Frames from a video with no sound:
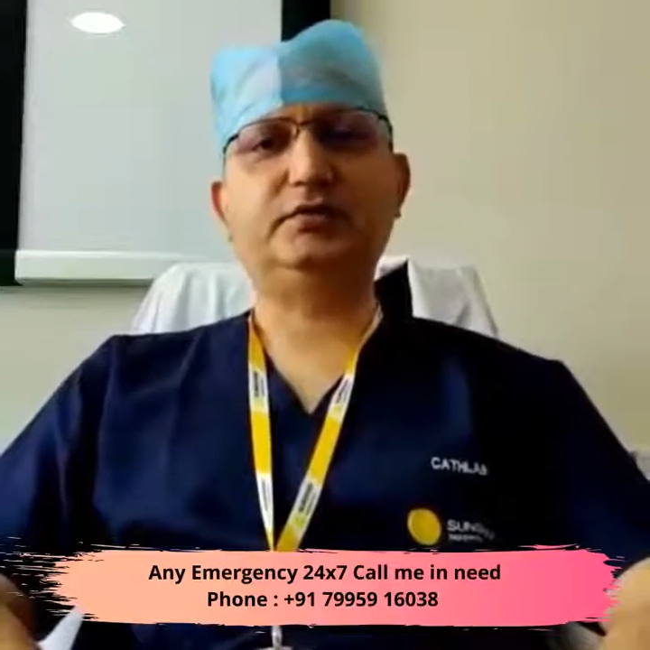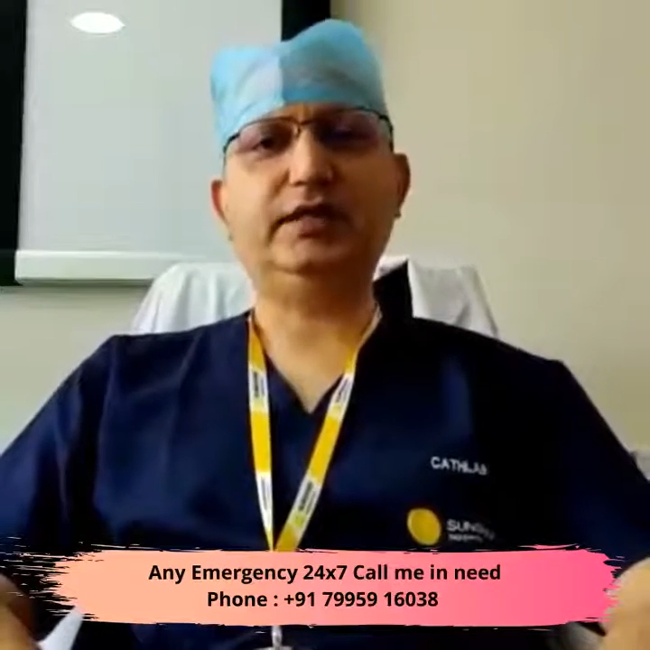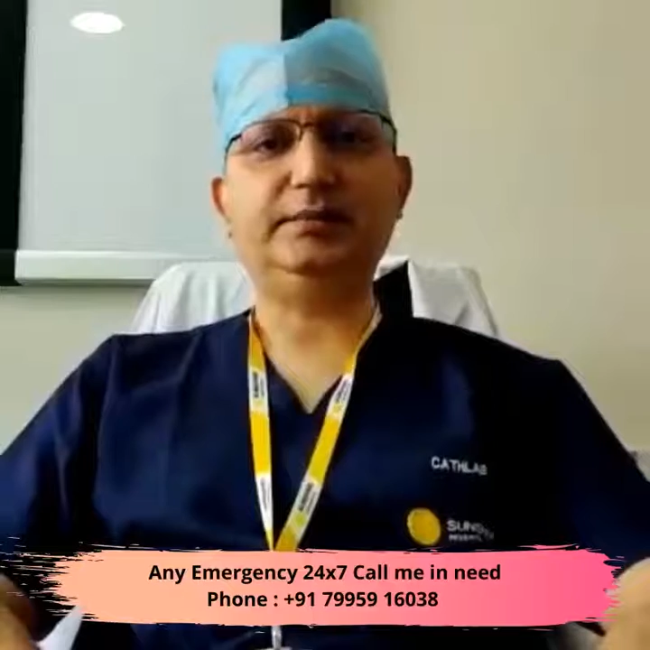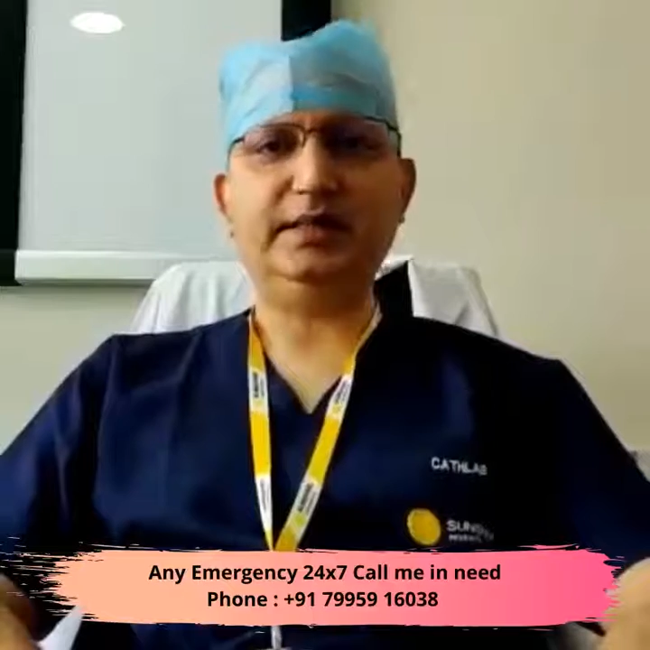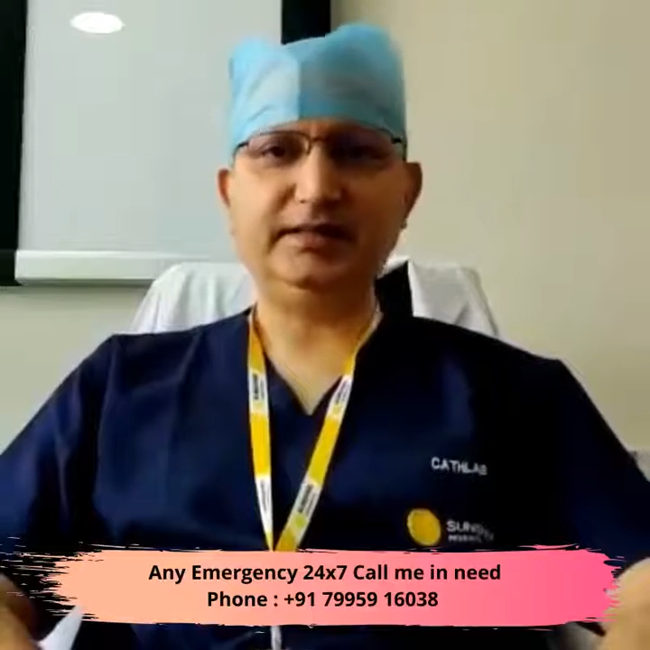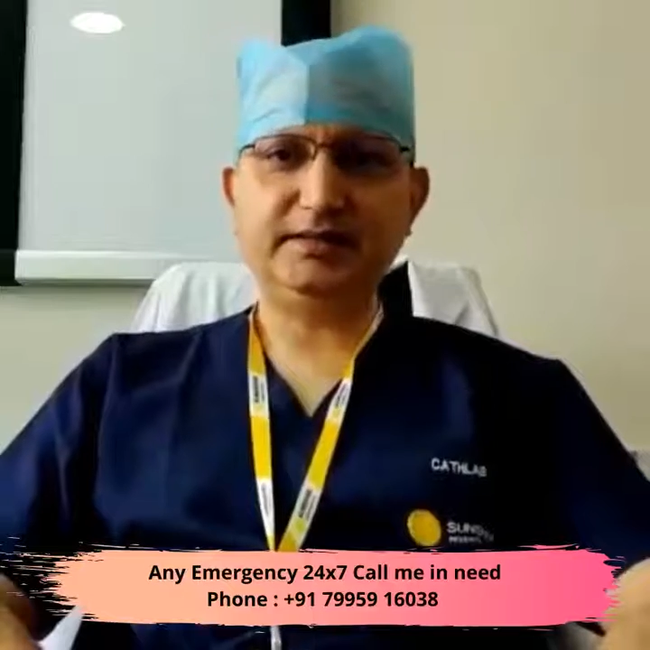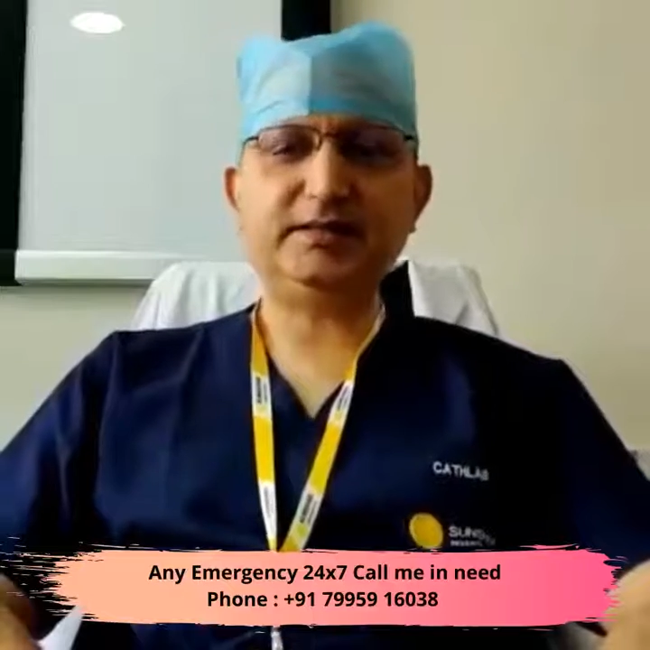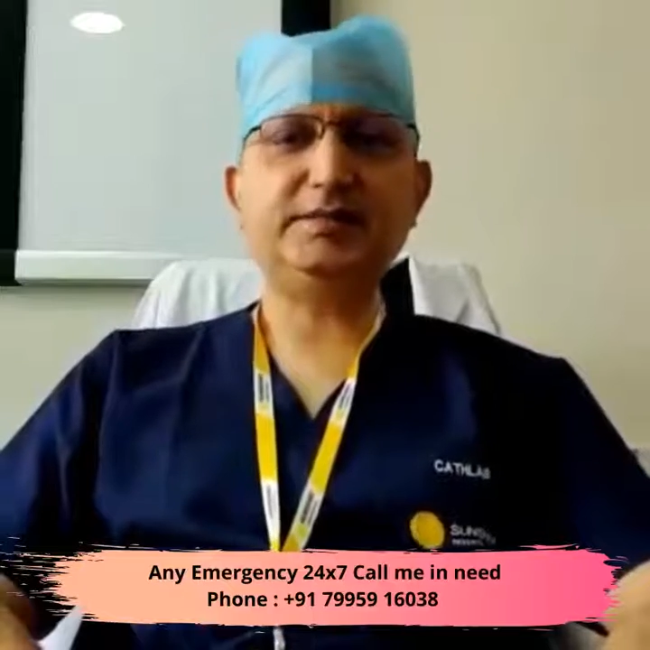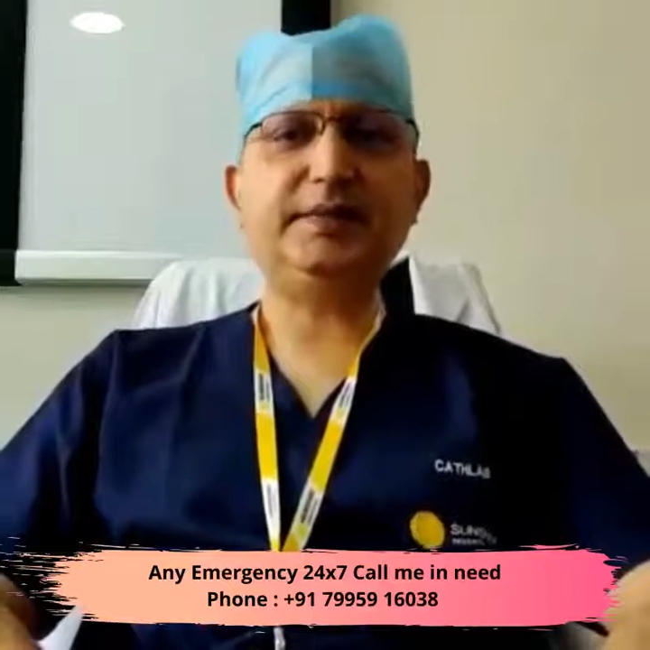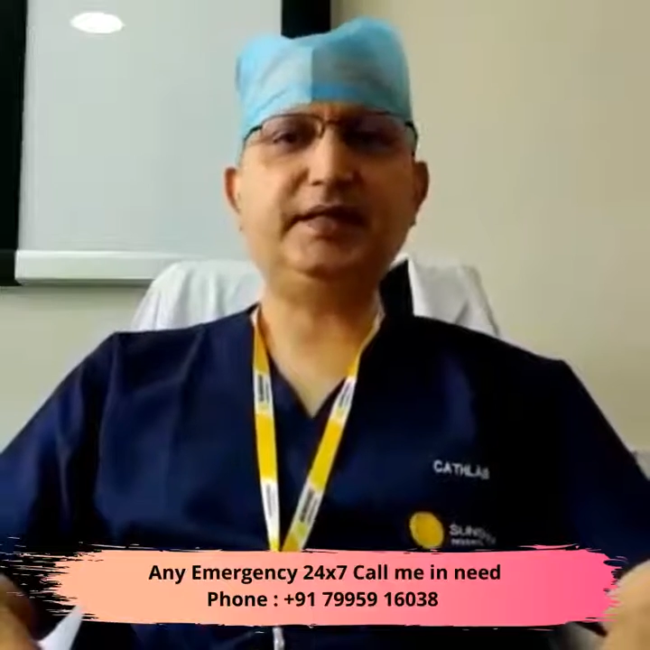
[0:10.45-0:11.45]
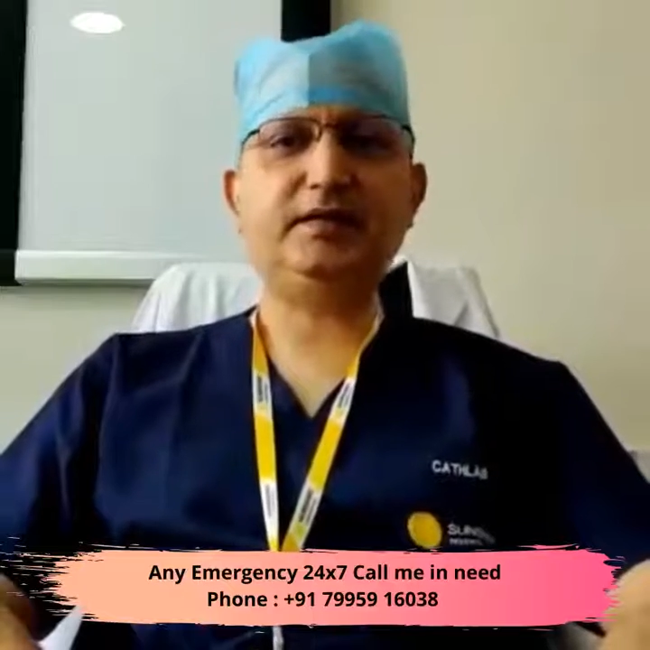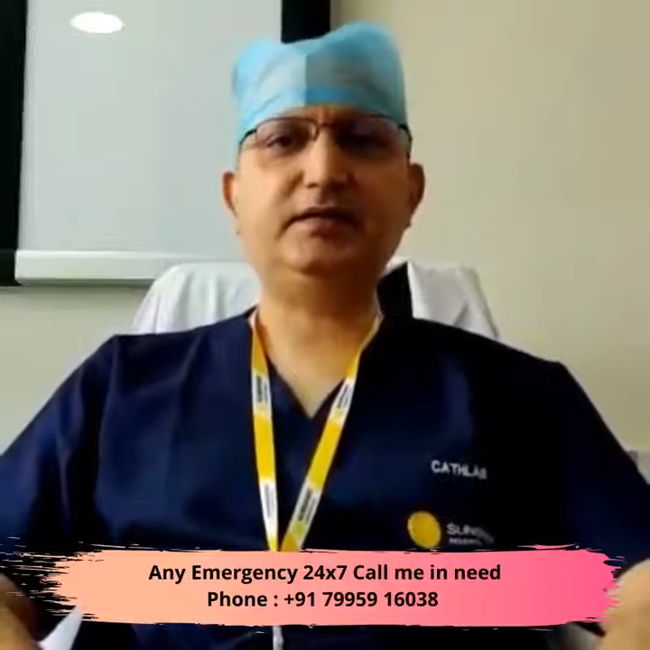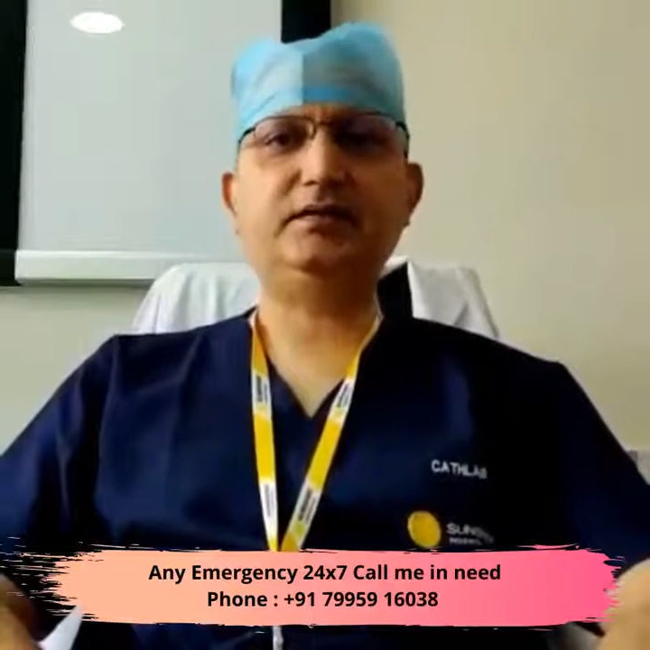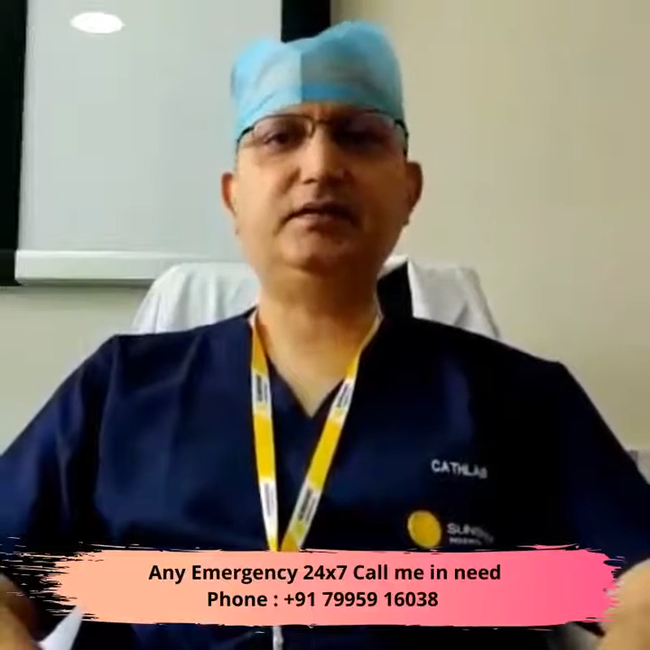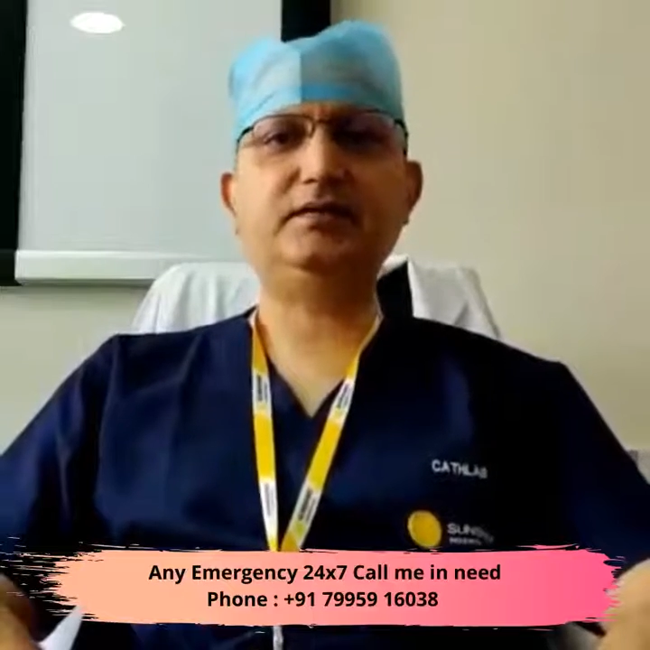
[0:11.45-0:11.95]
that my chest pain,